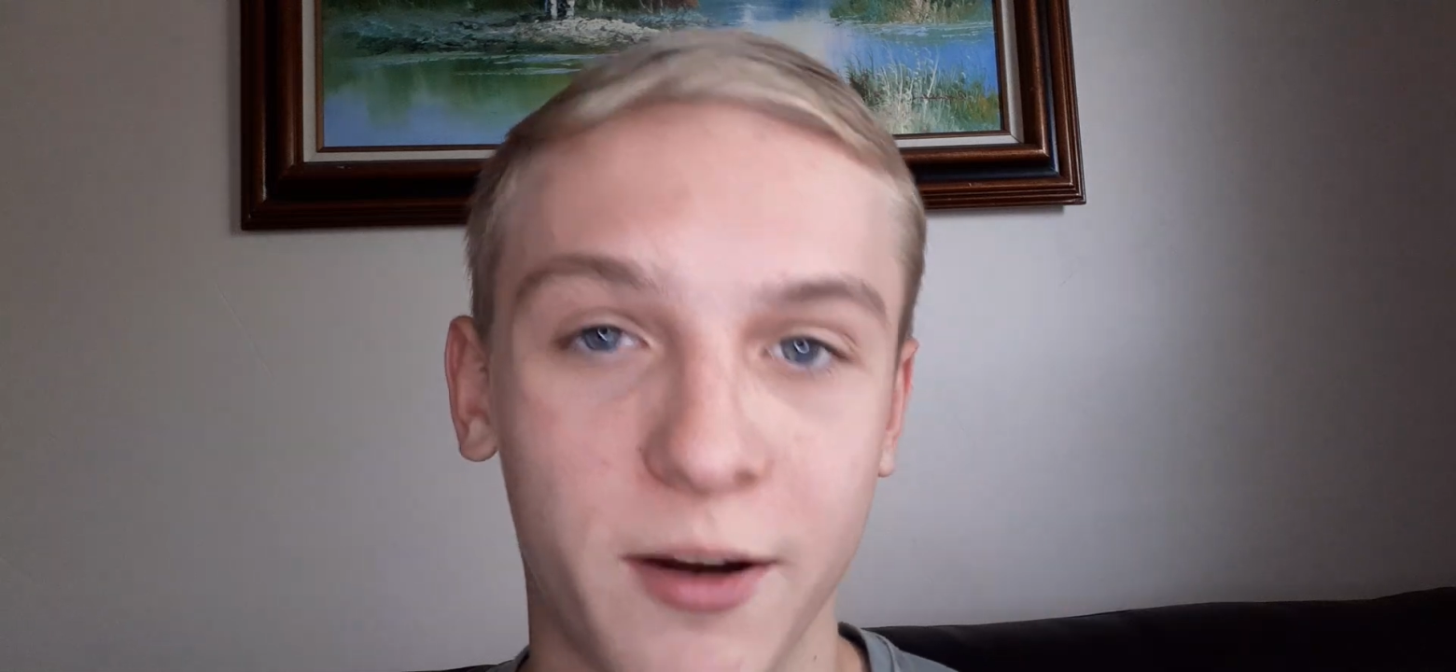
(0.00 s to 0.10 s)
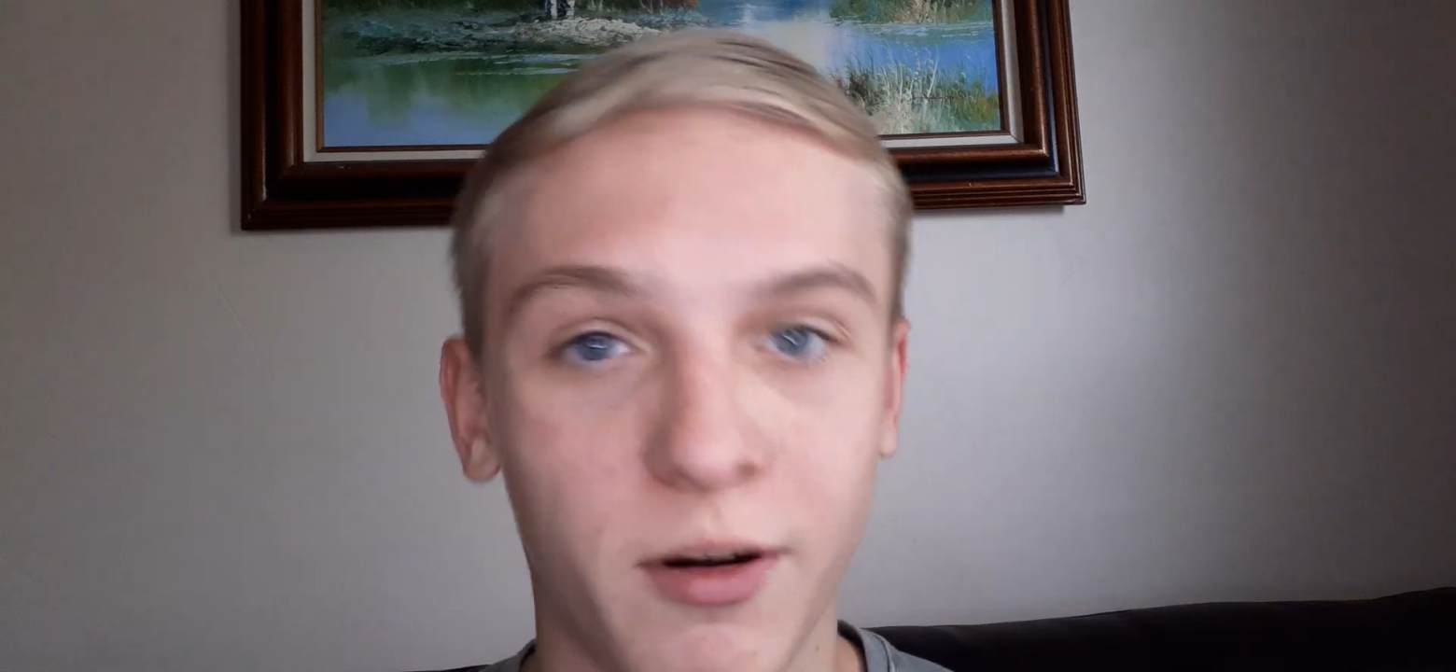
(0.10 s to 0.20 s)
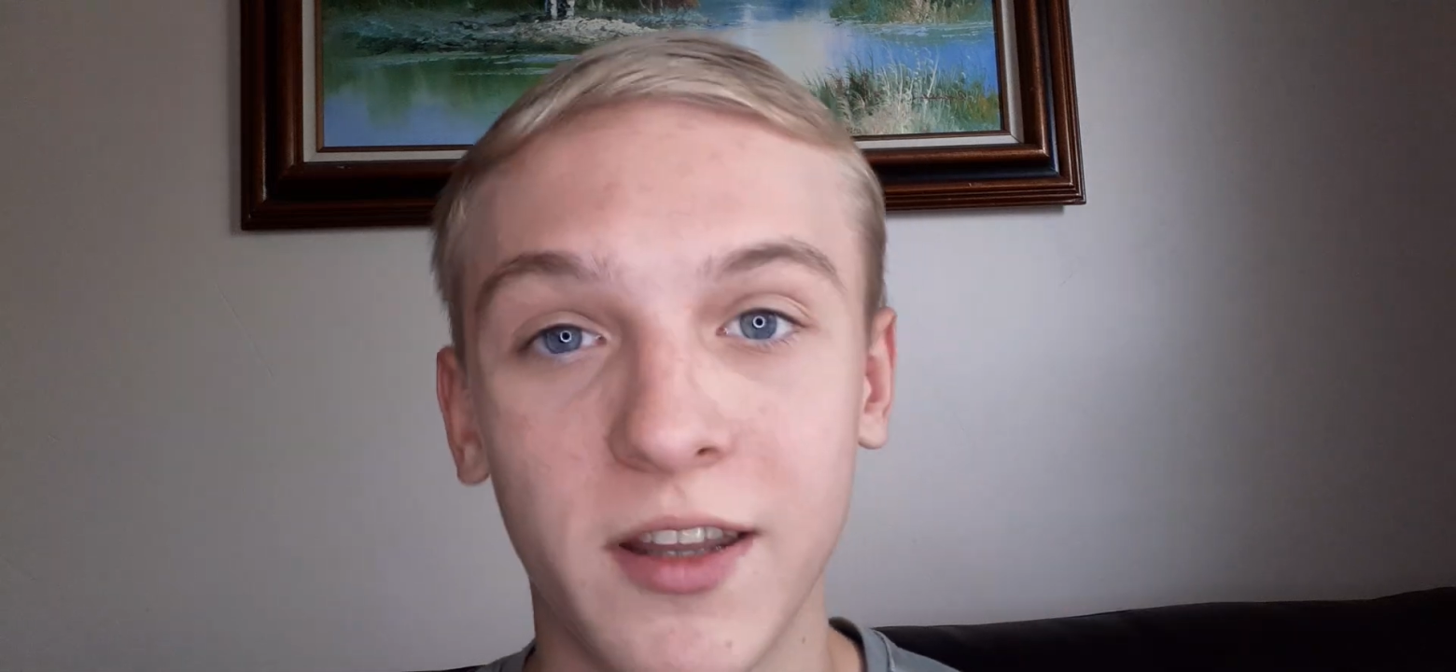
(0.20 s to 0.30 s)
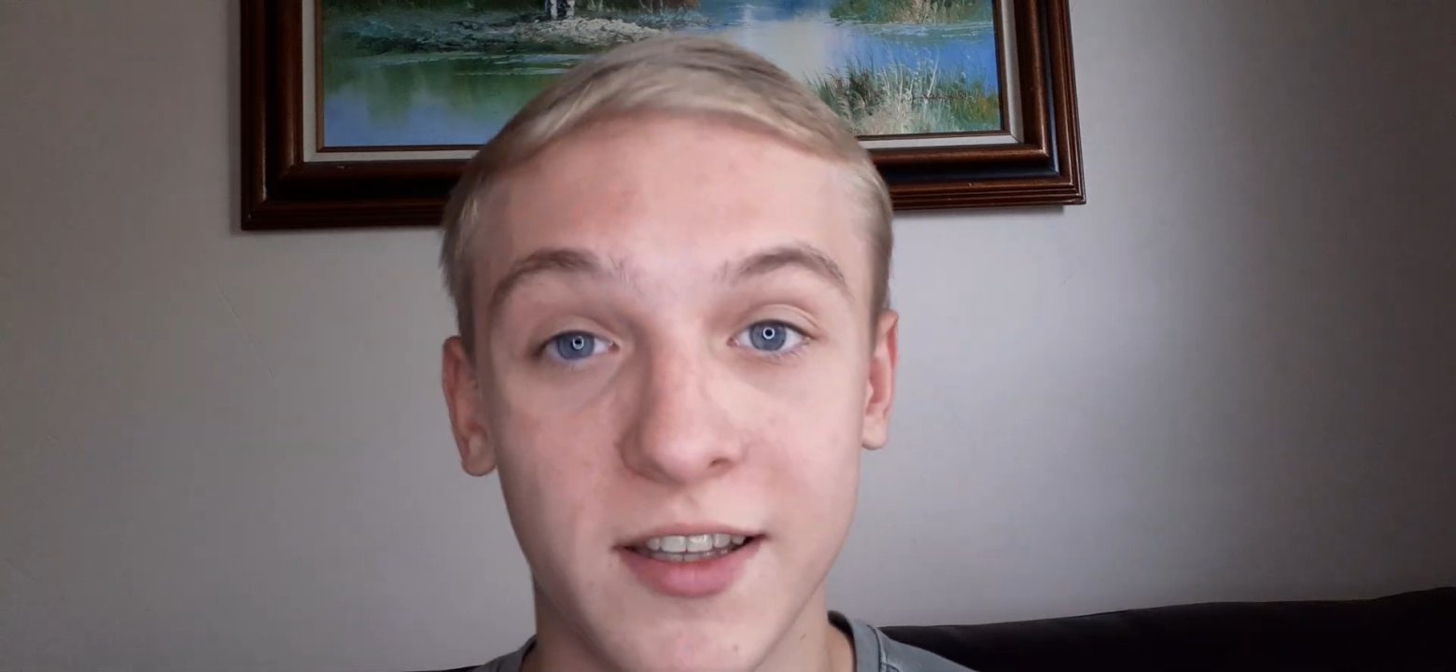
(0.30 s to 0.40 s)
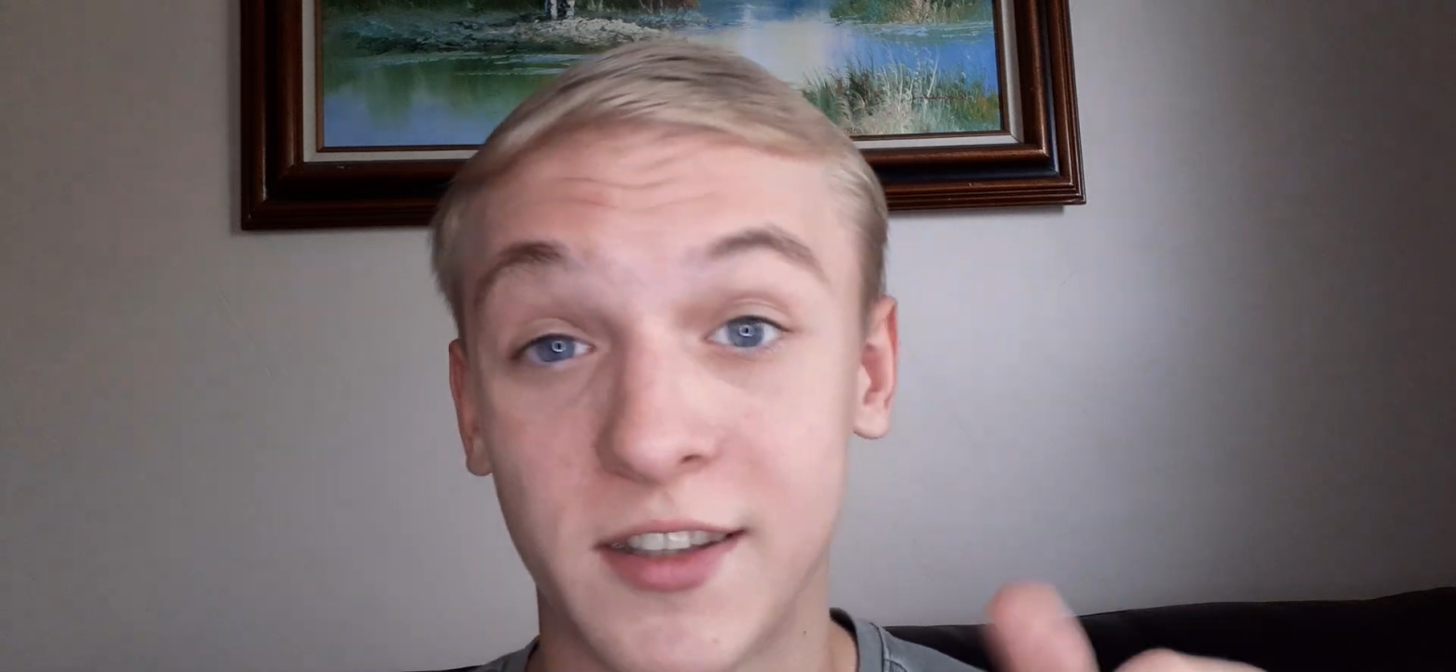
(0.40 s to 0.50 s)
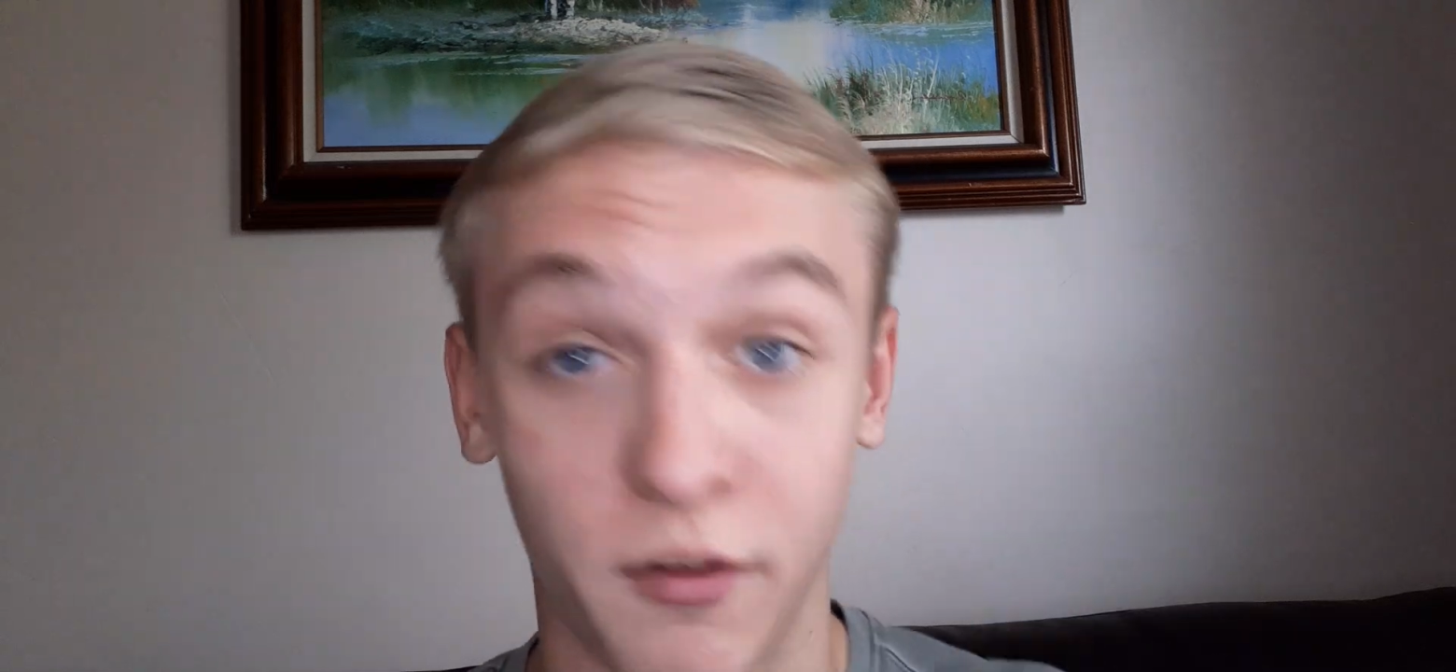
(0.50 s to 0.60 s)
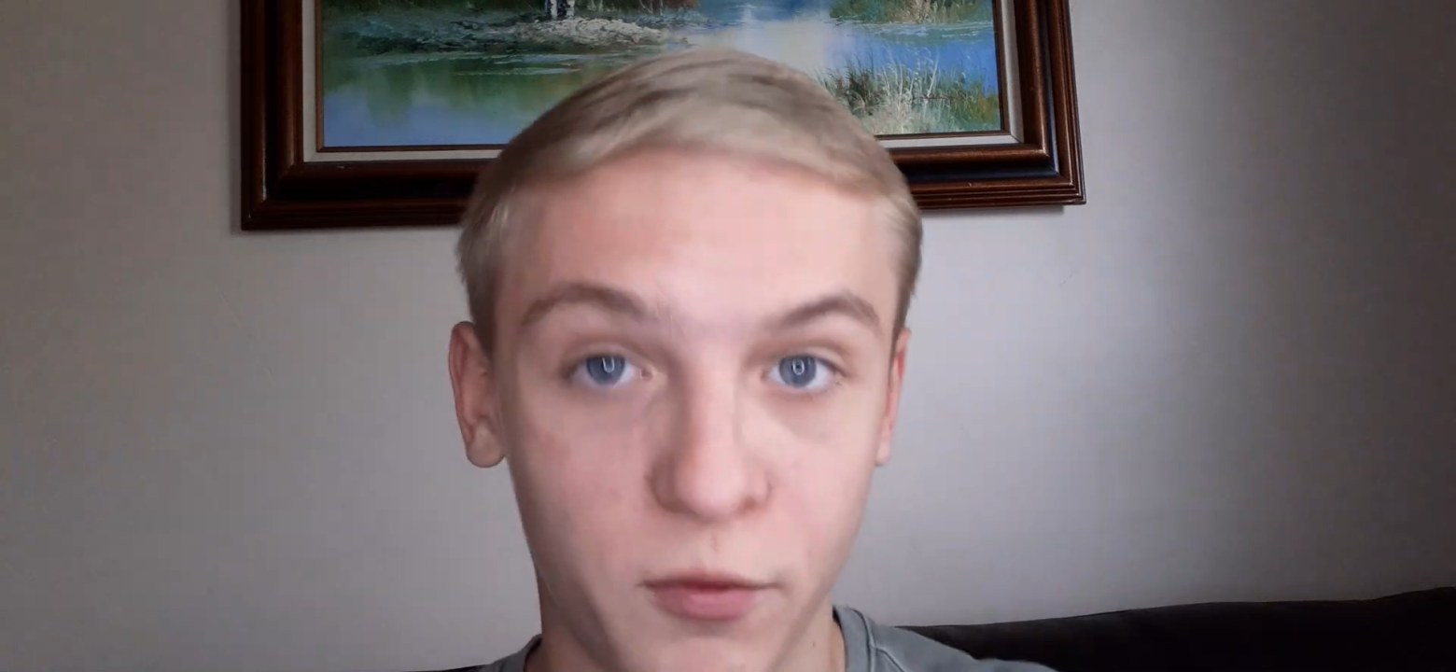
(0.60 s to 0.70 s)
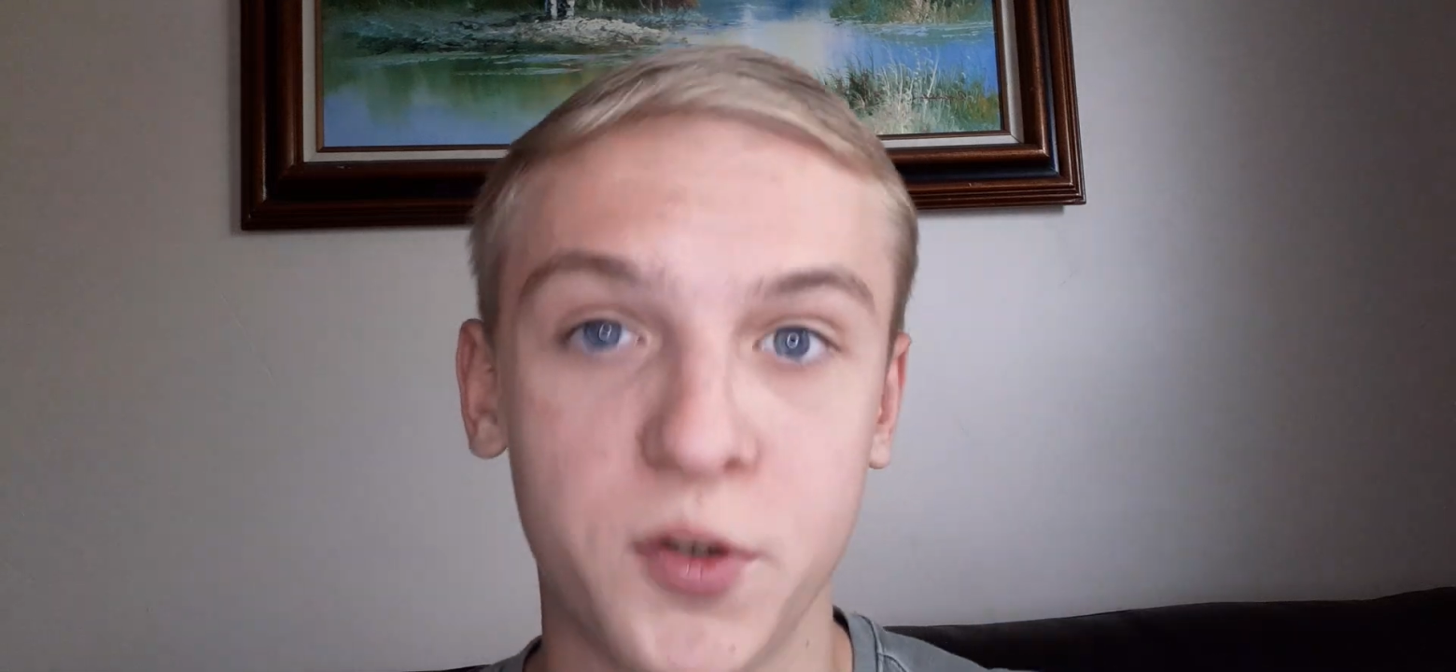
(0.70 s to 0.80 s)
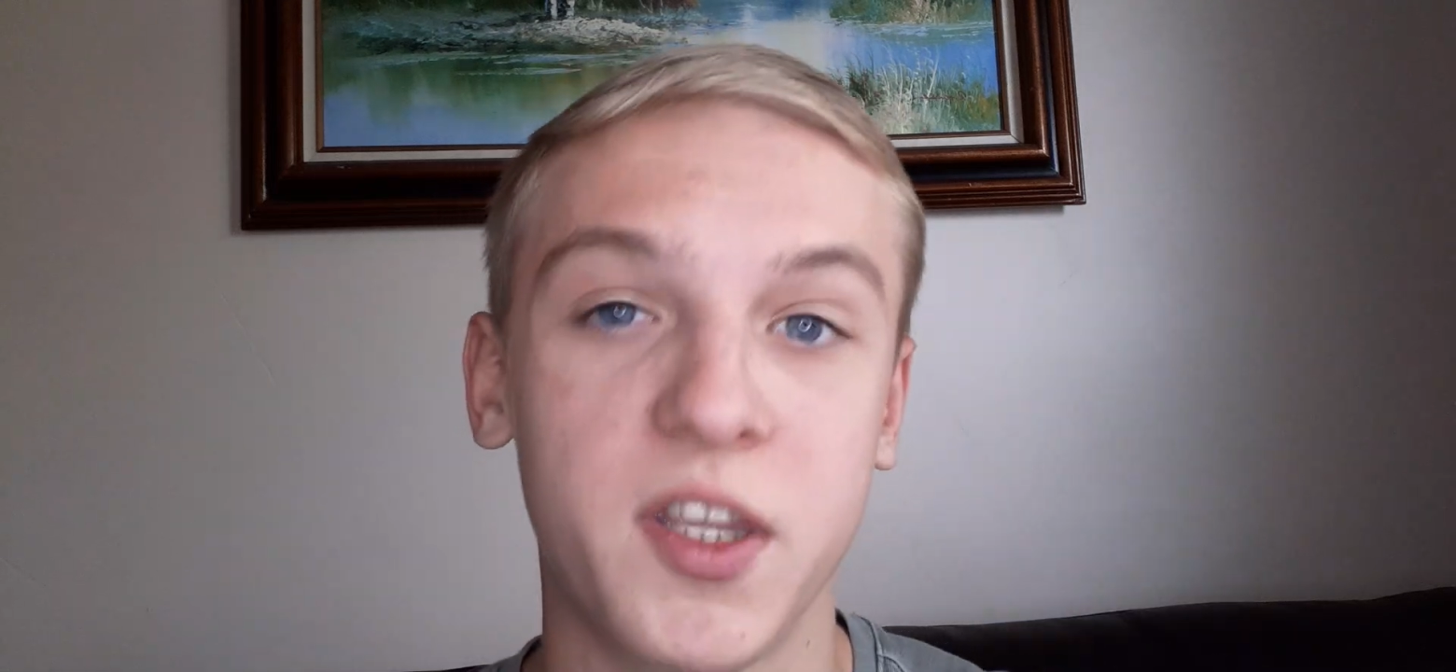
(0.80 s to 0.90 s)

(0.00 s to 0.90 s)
right, this is the first